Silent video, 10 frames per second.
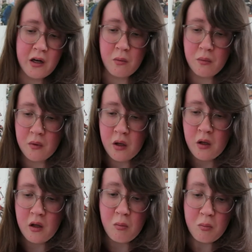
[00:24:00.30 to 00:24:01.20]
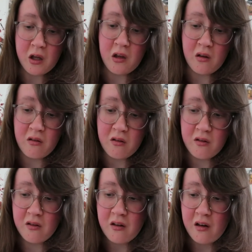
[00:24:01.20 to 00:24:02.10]
album because
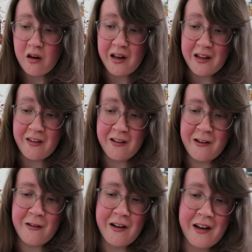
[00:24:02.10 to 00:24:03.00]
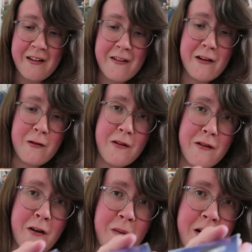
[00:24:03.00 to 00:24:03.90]
I listened to it. I listened to it
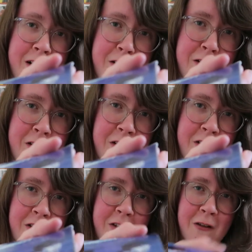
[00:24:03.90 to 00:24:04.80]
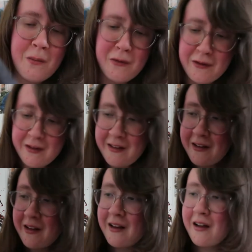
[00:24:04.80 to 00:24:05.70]
so much.
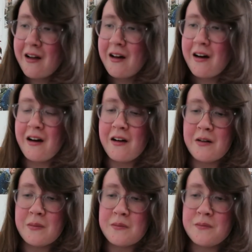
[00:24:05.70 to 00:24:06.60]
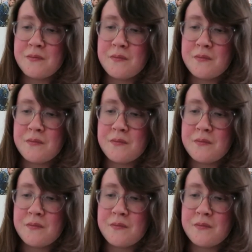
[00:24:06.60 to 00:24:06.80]
Oops. Um,